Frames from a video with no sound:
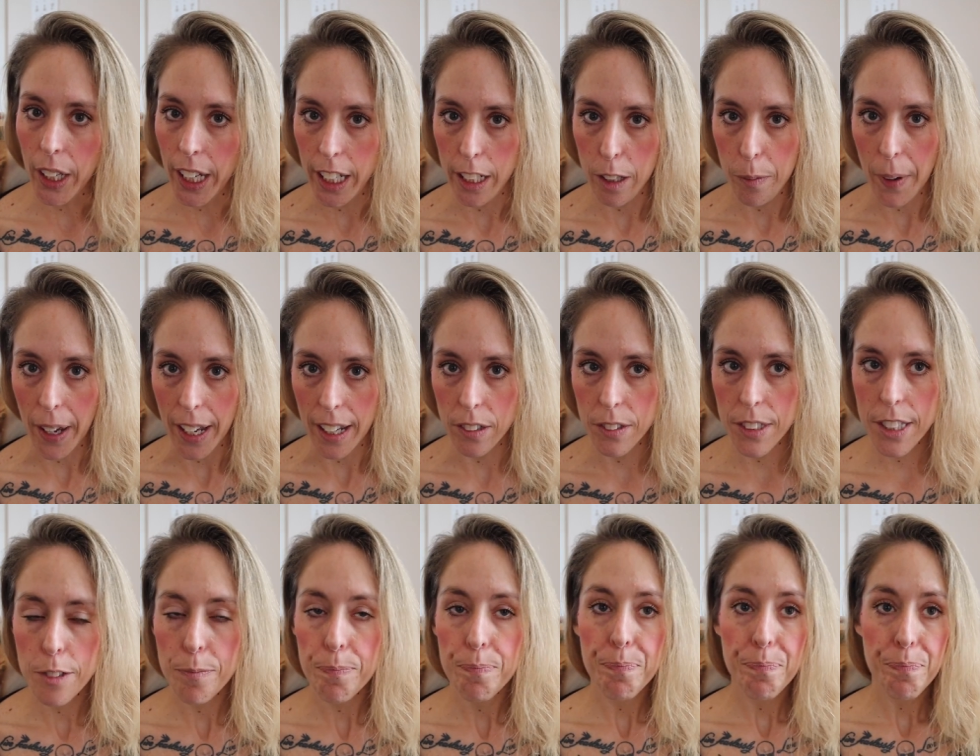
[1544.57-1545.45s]
eighty
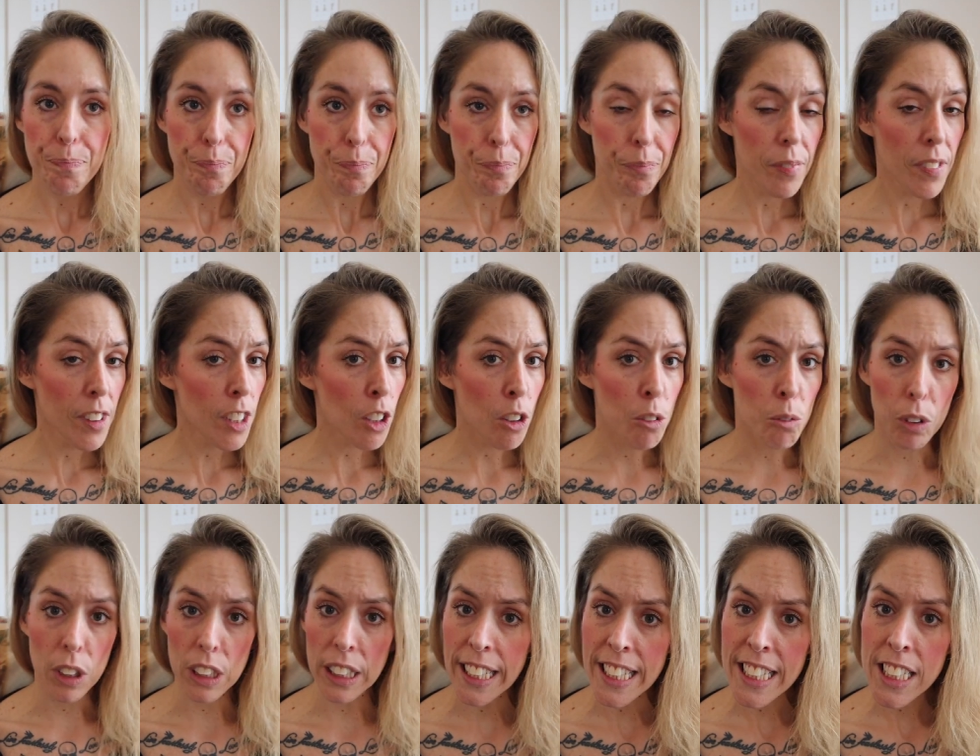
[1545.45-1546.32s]
pounds.
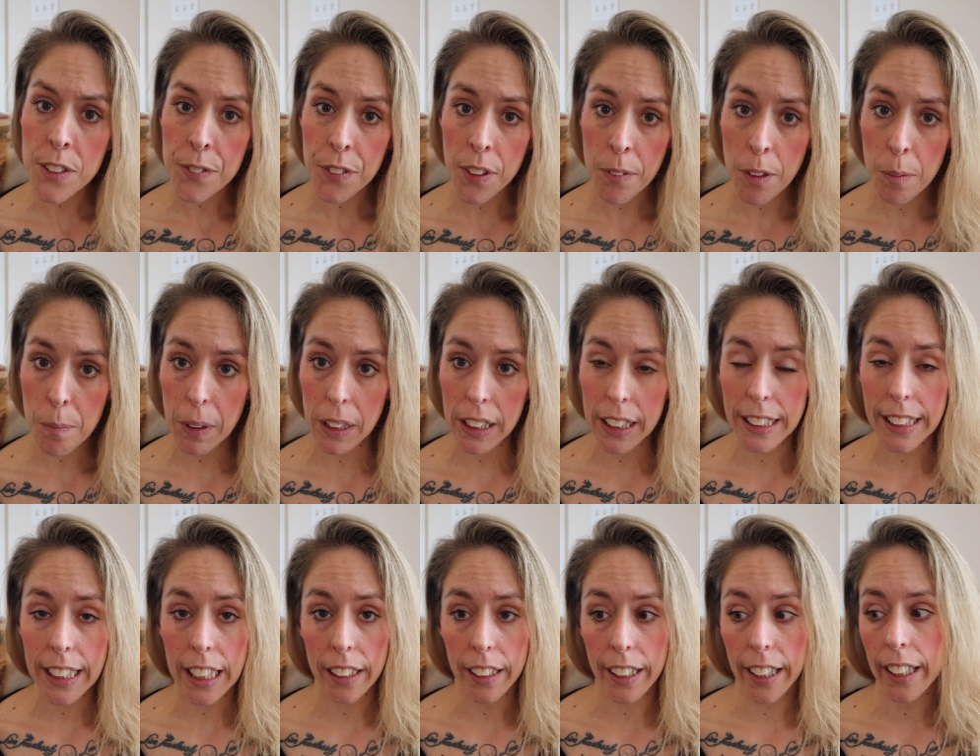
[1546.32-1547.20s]
Released from the
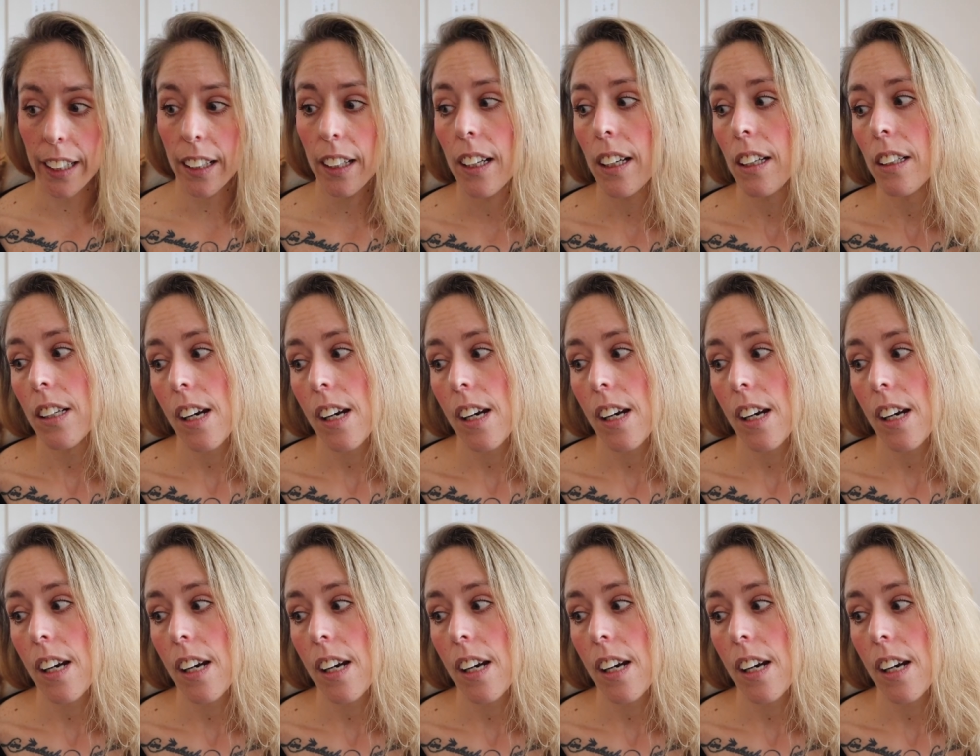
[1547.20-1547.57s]
military.